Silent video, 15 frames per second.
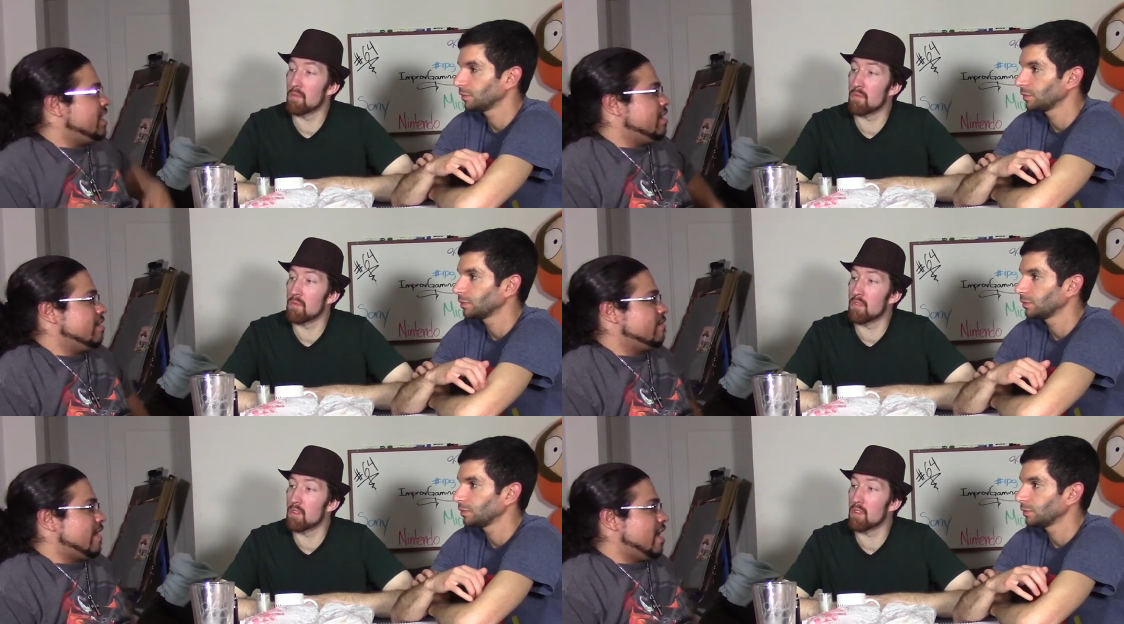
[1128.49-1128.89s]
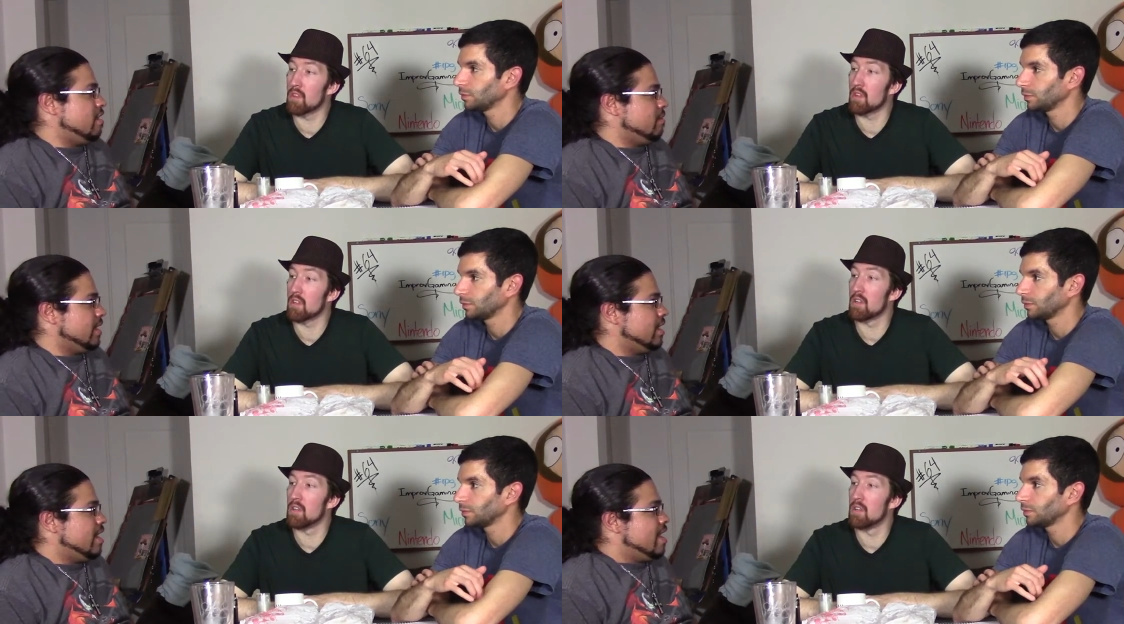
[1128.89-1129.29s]

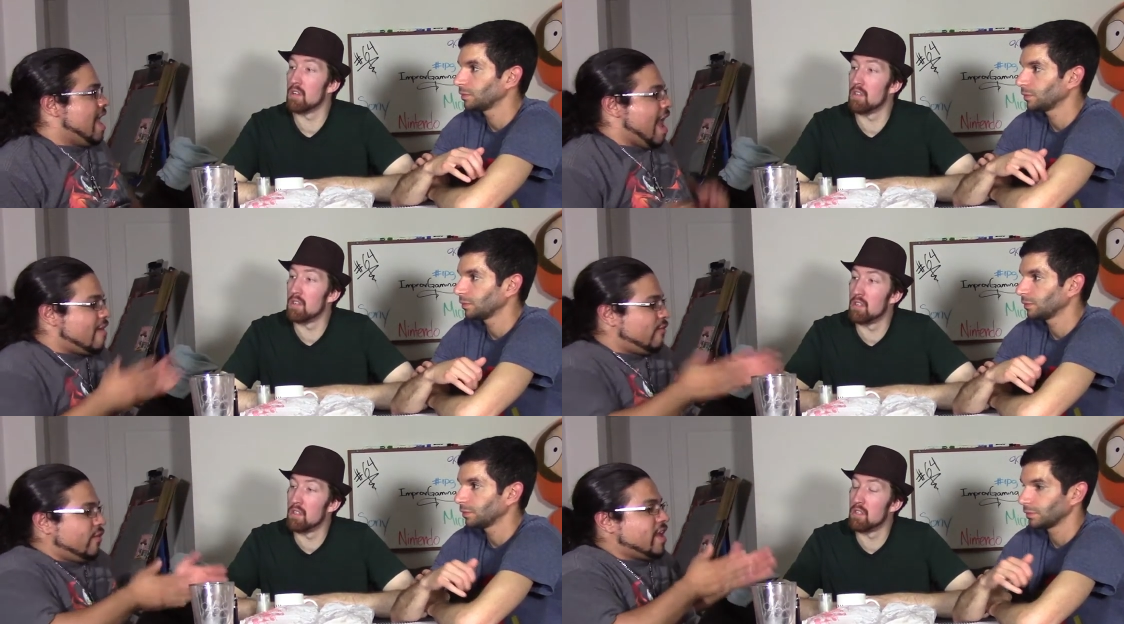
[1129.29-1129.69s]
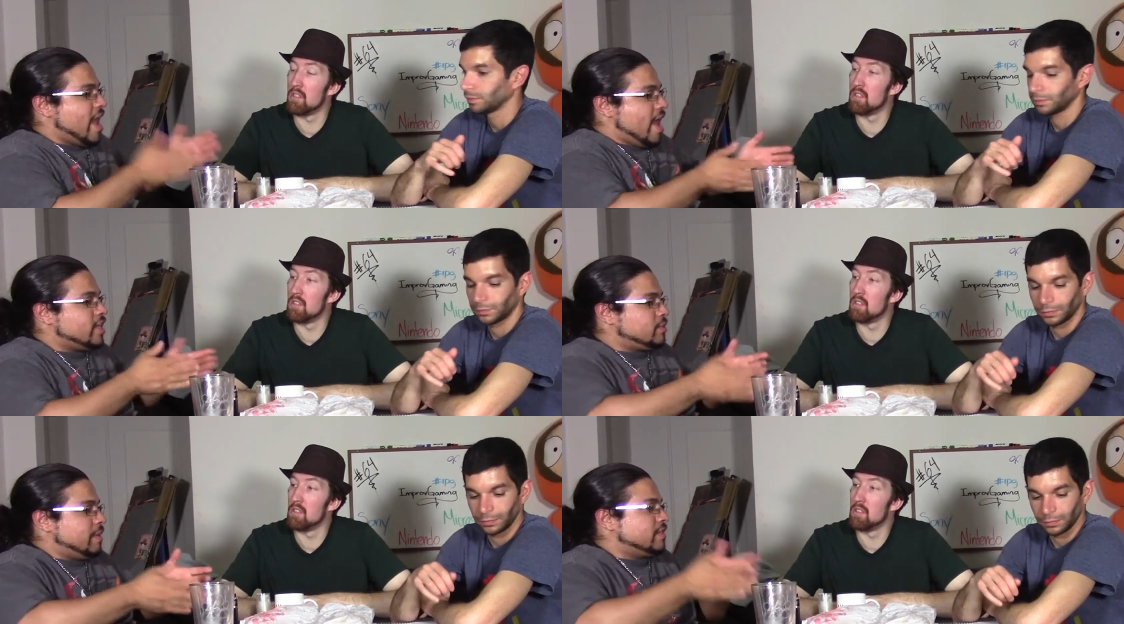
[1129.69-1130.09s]
Speaker 1: environment. Every
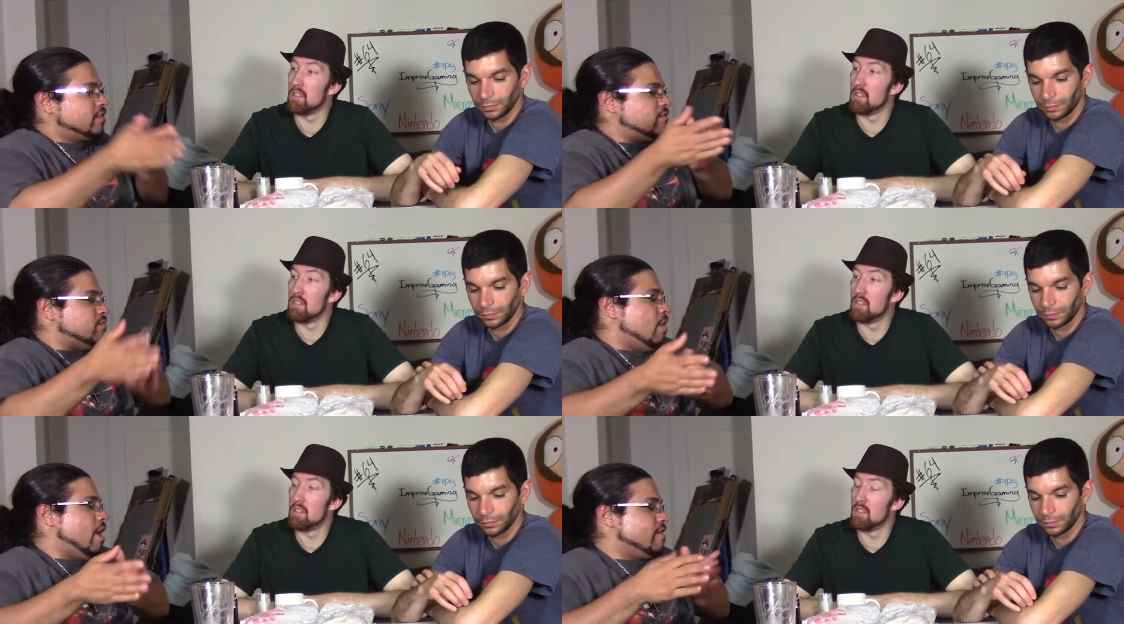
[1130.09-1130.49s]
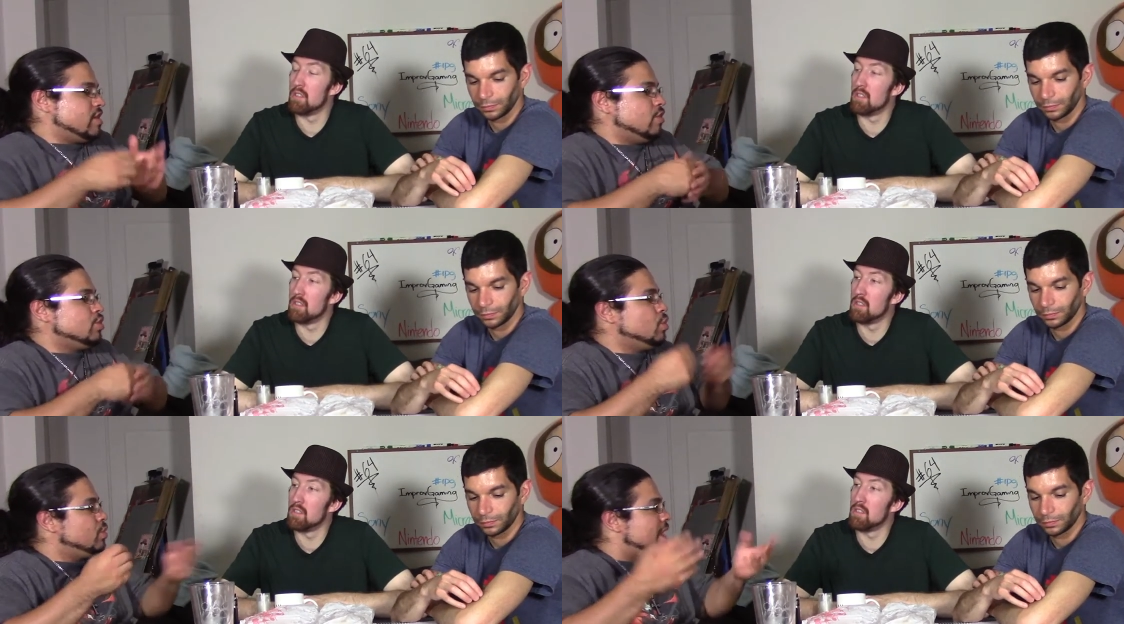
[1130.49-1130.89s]
aspect of Mario
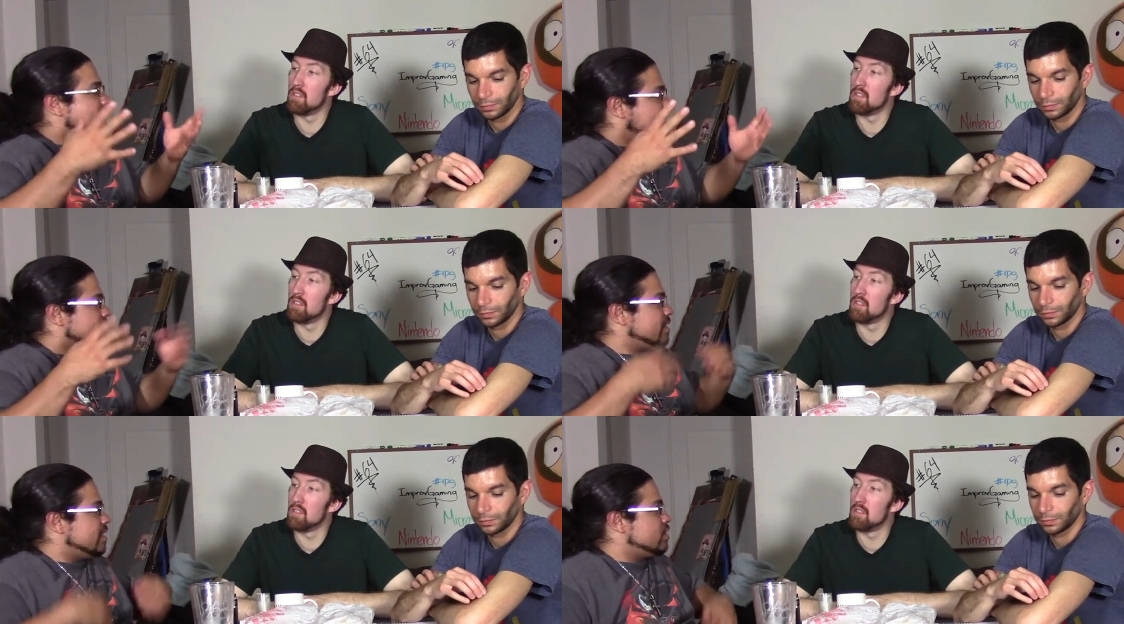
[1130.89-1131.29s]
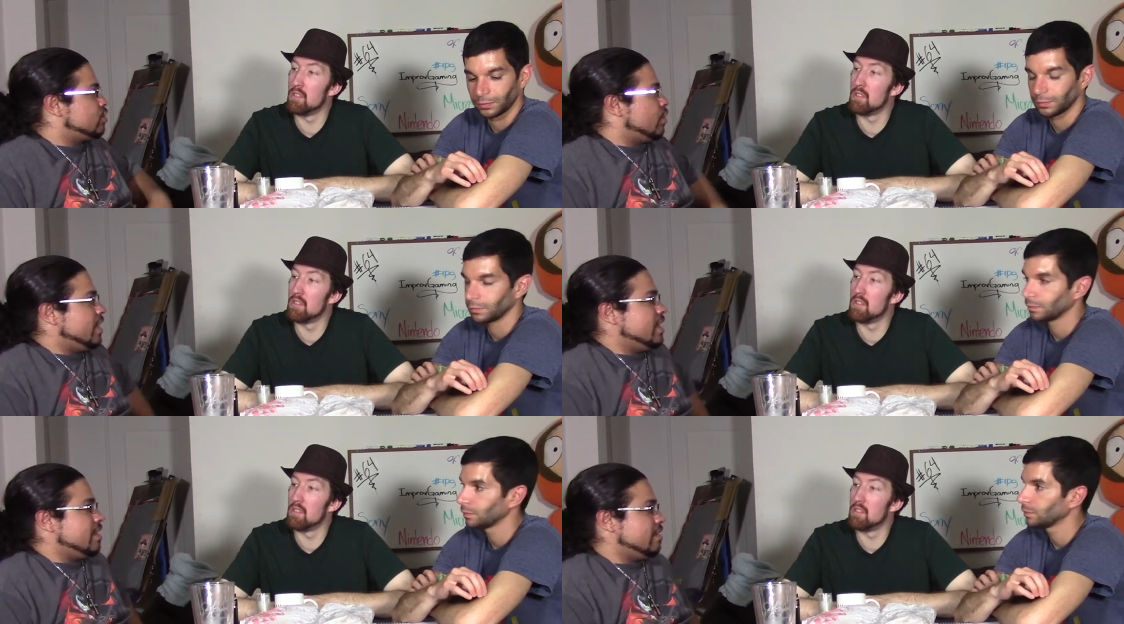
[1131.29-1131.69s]
you get in this
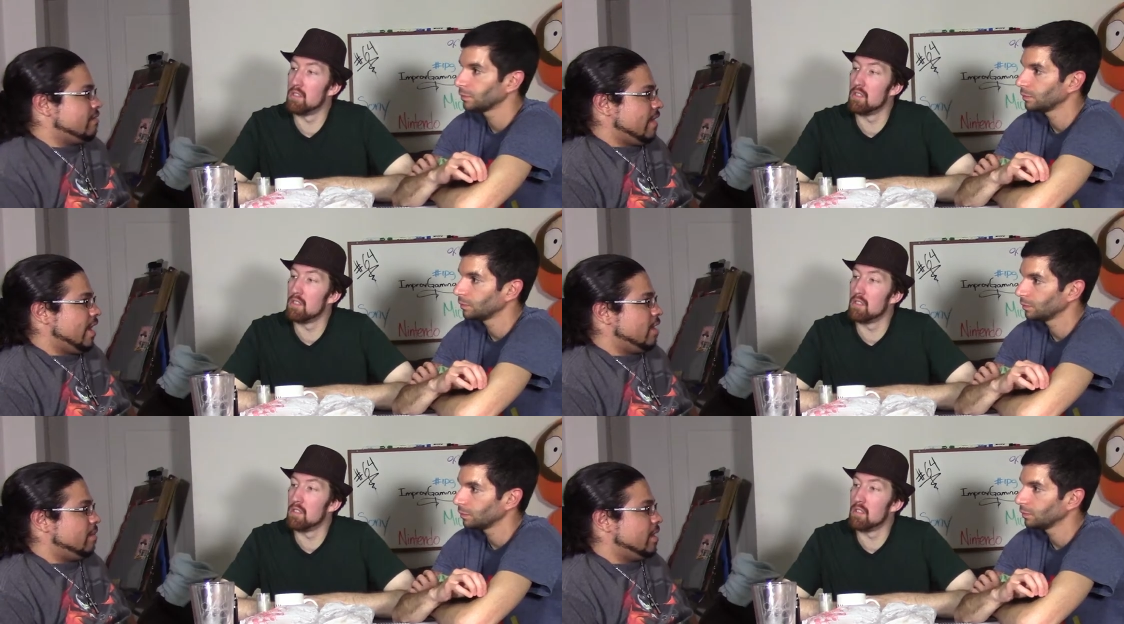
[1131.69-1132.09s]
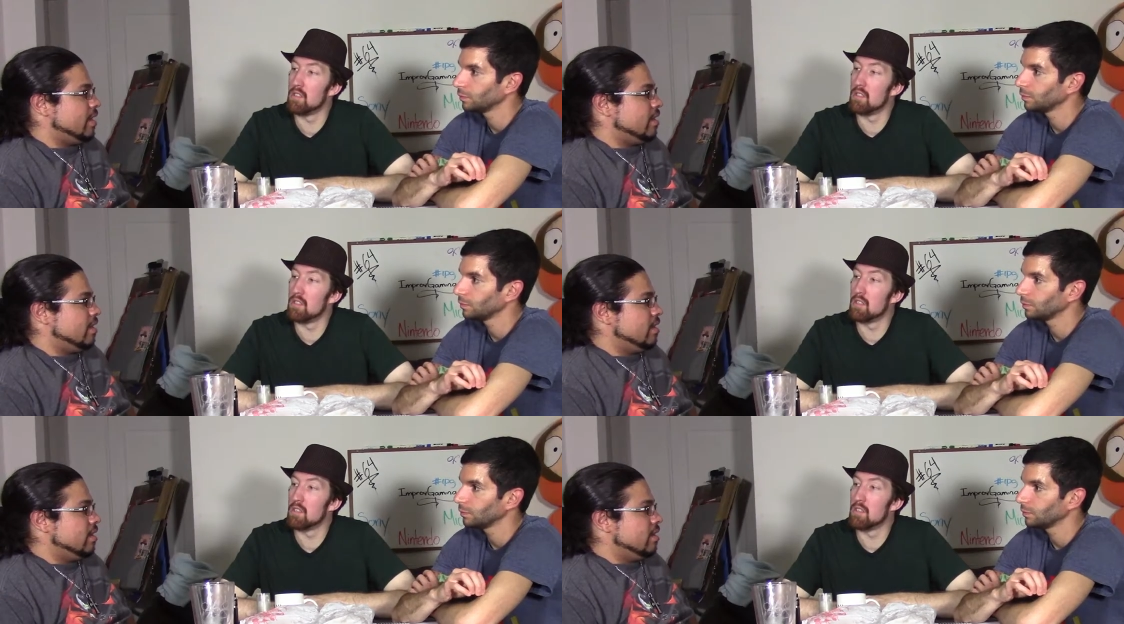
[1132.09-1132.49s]
3D environment
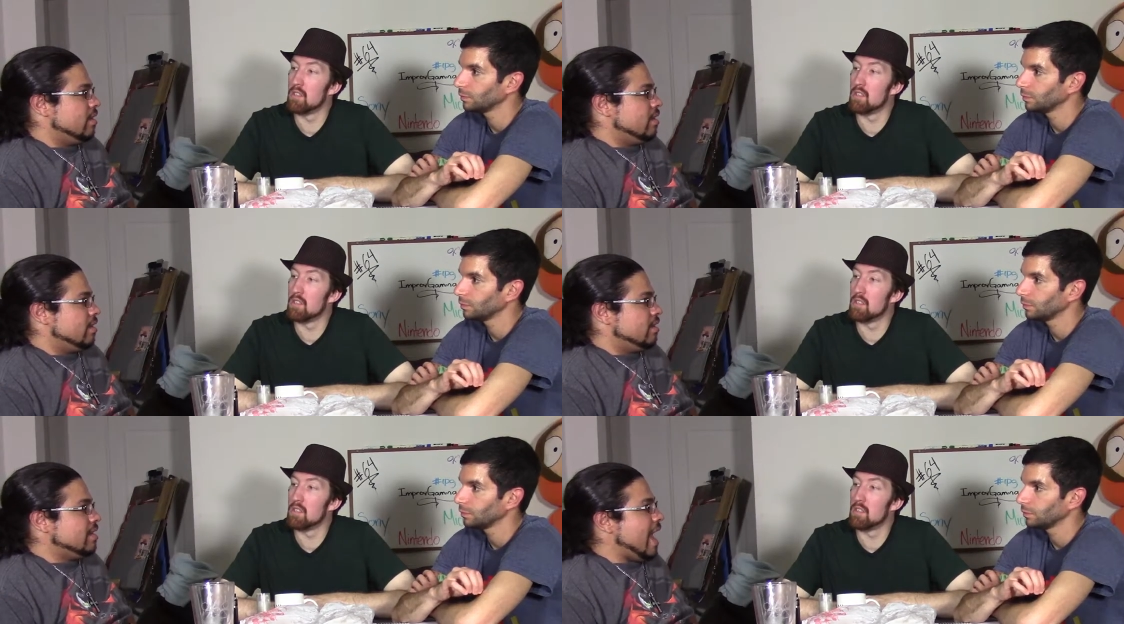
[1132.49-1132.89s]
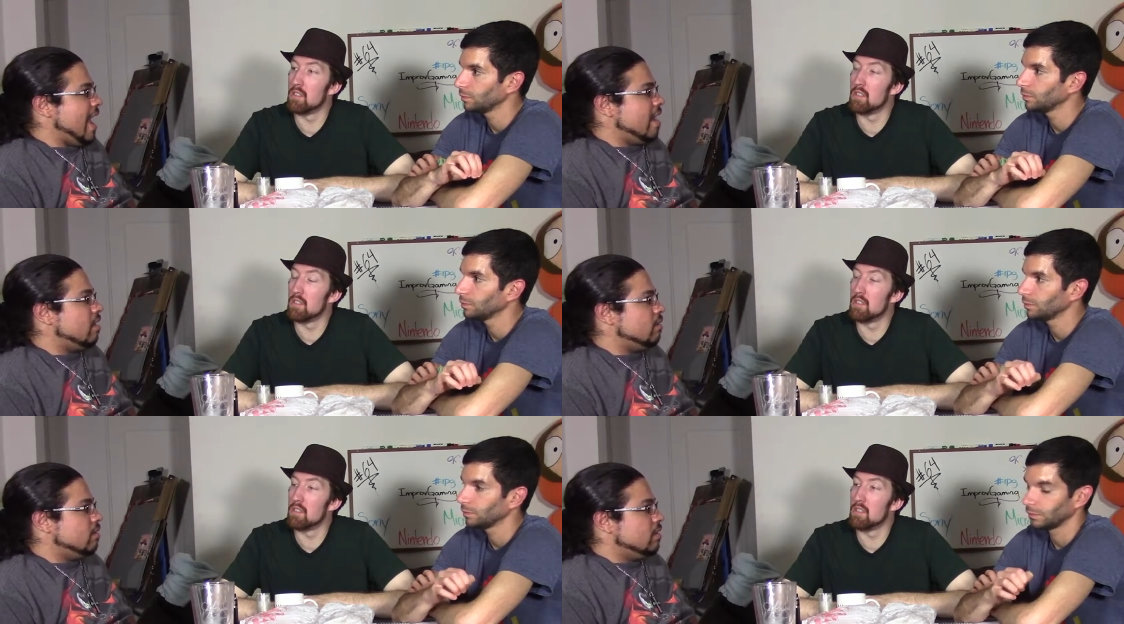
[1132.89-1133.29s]

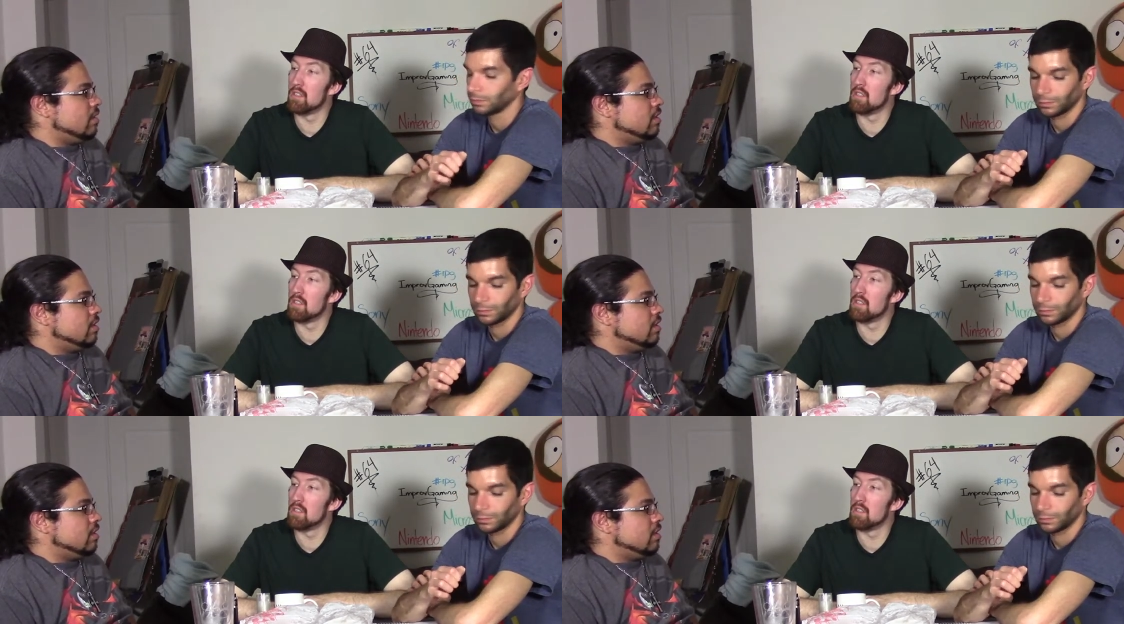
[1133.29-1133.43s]
now.